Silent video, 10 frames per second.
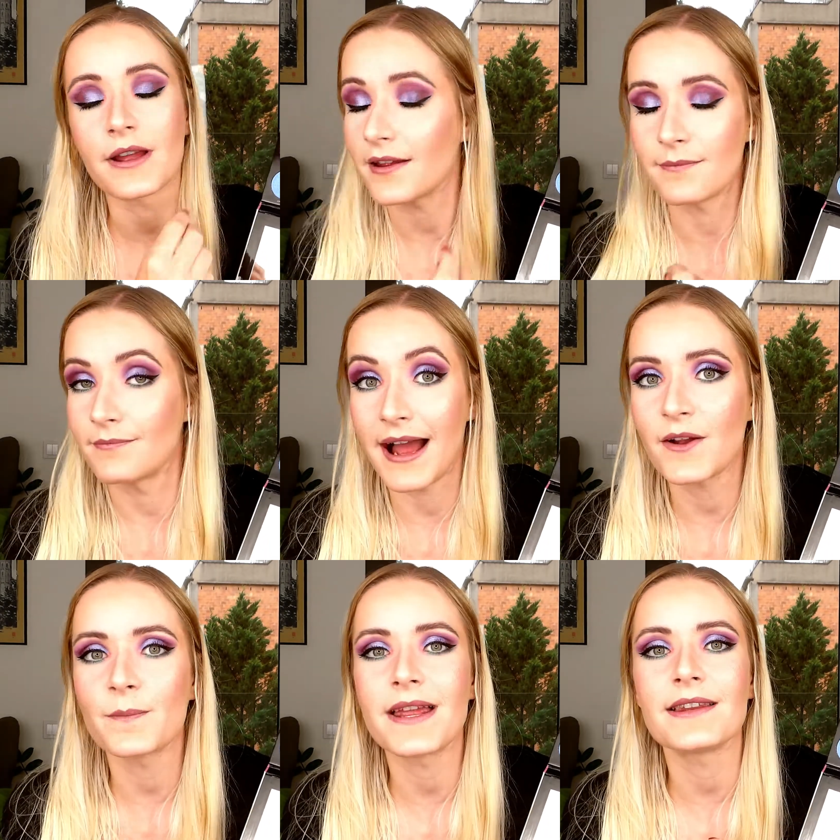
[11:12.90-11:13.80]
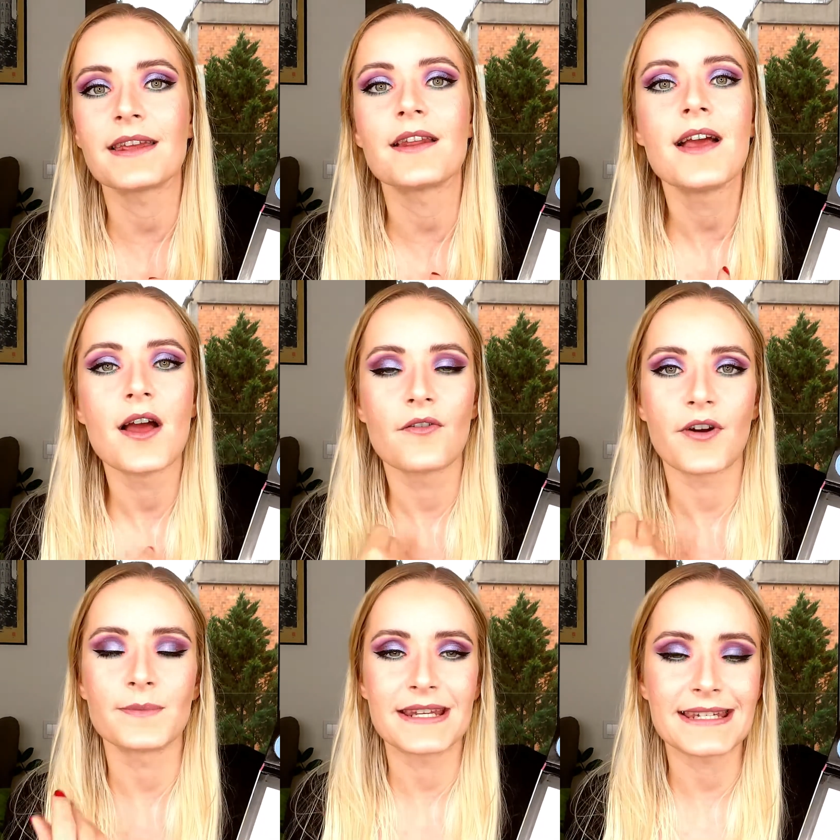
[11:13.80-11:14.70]
in my opinion,
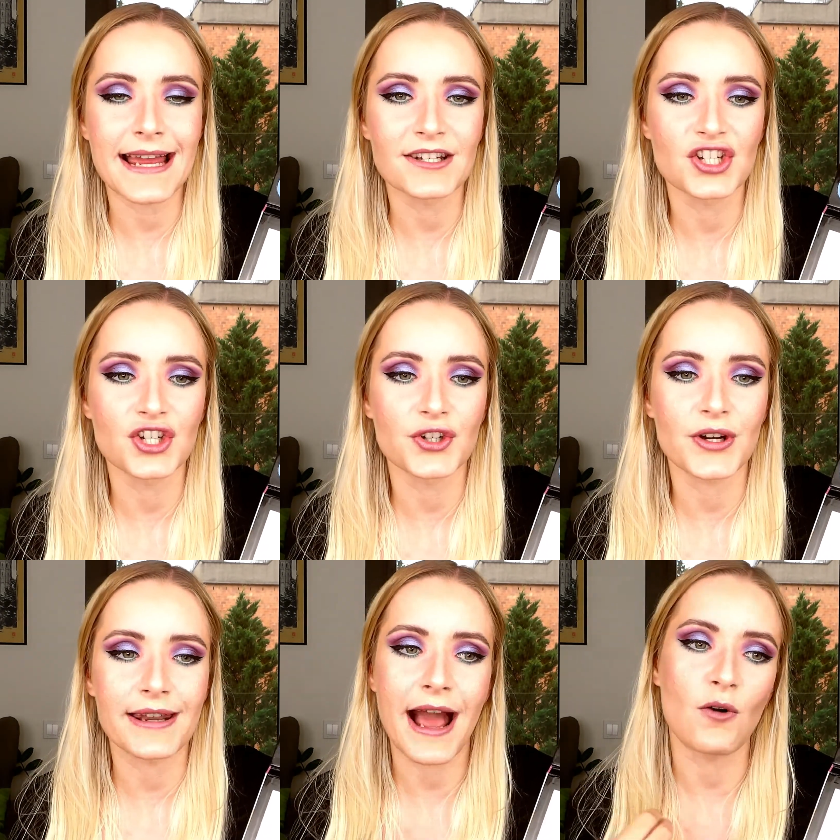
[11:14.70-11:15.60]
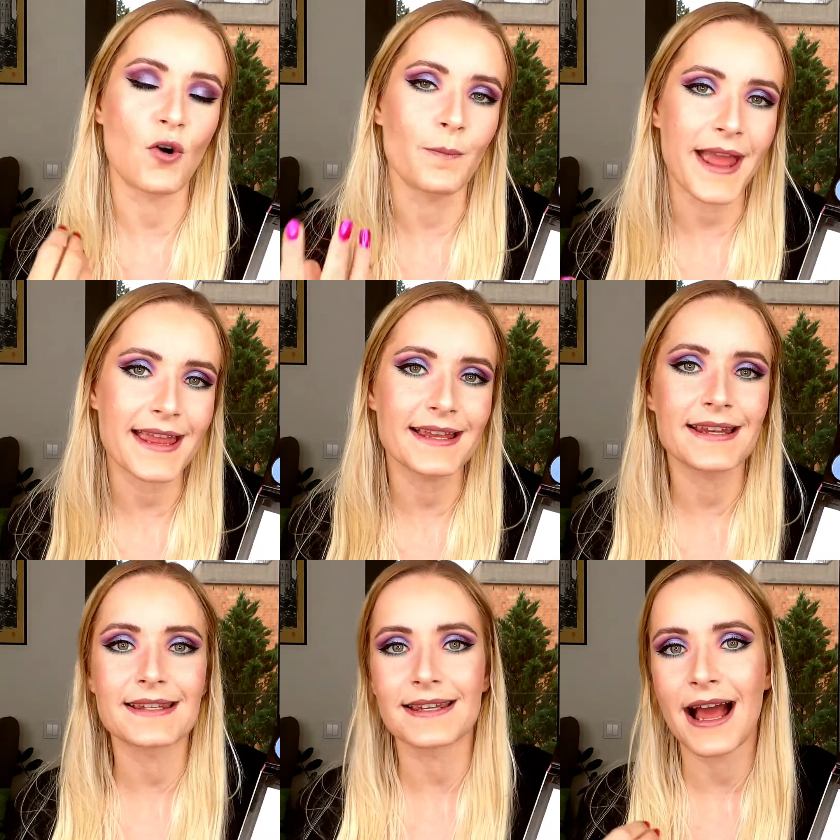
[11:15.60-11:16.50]
from the texture and how opaque it
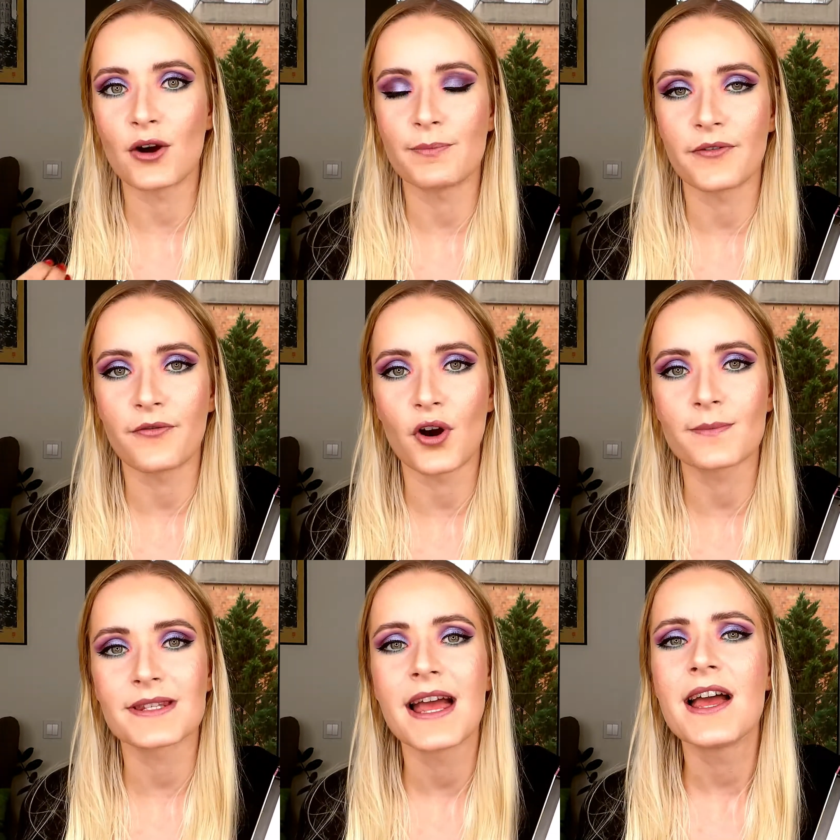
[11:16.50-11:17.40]
is and how it performs,